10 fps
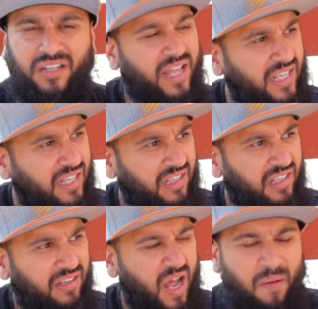Like,
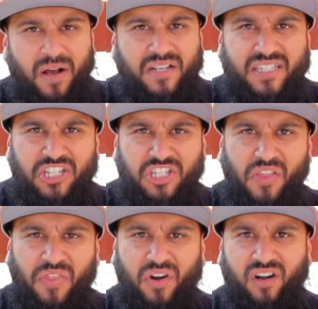amongst each
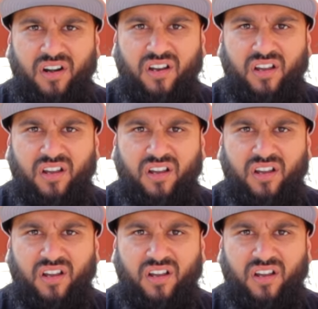other,